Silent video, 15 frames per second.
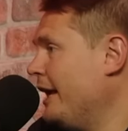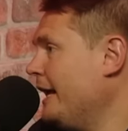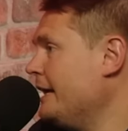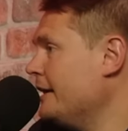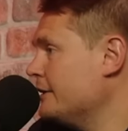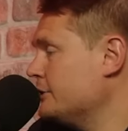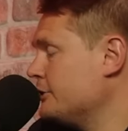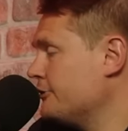
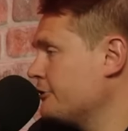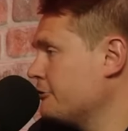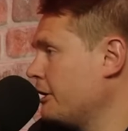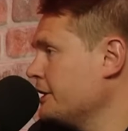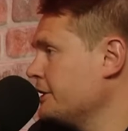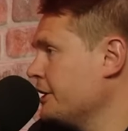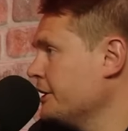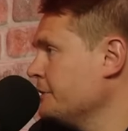heat at just the
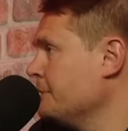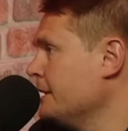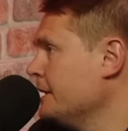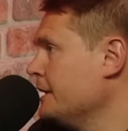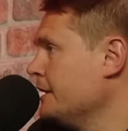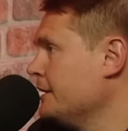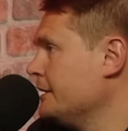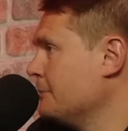right time.
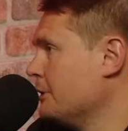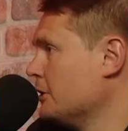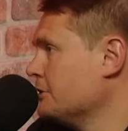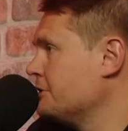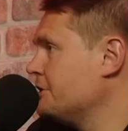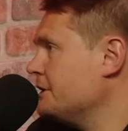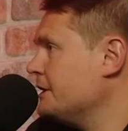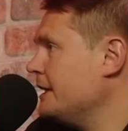The
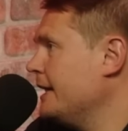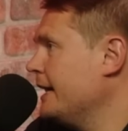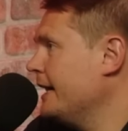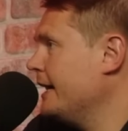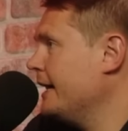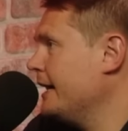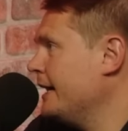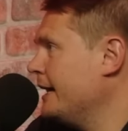blood
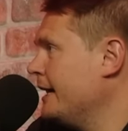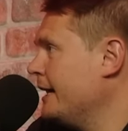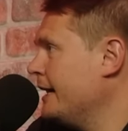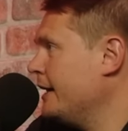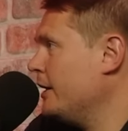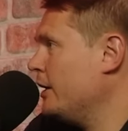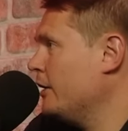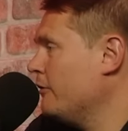
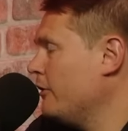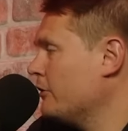of